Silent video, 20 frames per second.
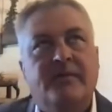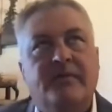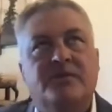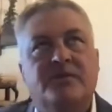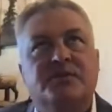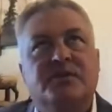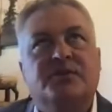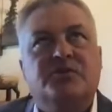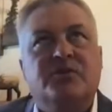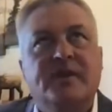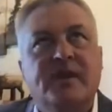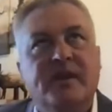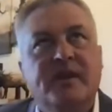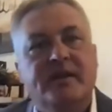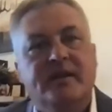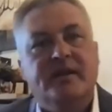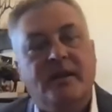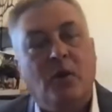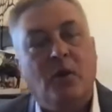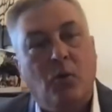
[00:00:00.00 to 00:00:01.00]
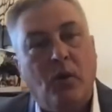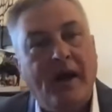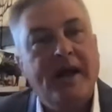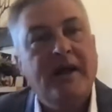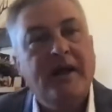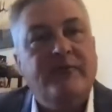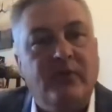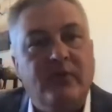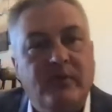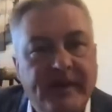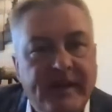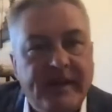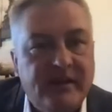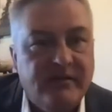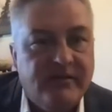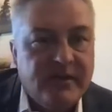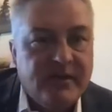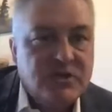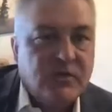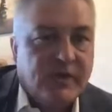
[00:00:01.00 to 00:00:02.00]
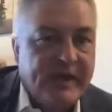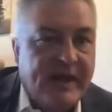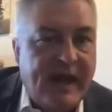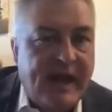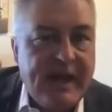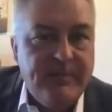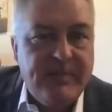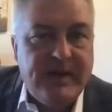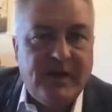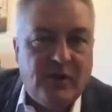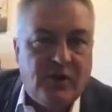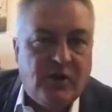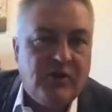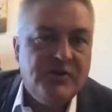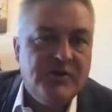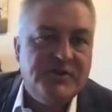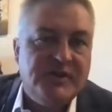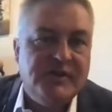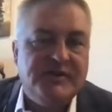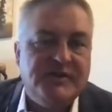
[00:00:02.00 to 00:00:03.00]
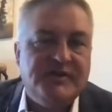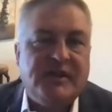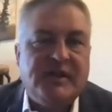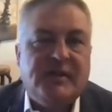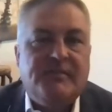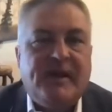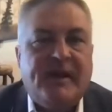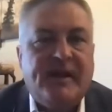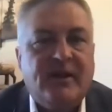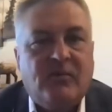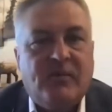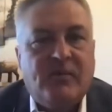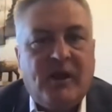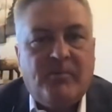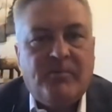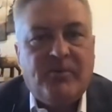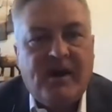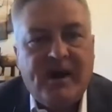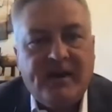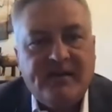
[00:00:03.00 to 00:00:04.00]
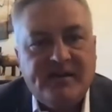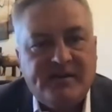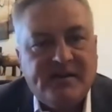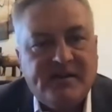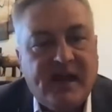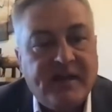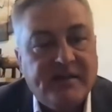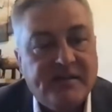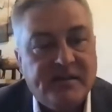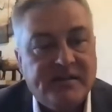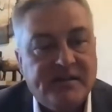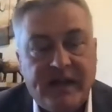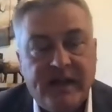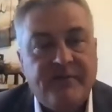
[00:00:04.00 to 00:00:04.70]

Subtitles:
There's a trend away from individually naming nurses in medical malpractice cases.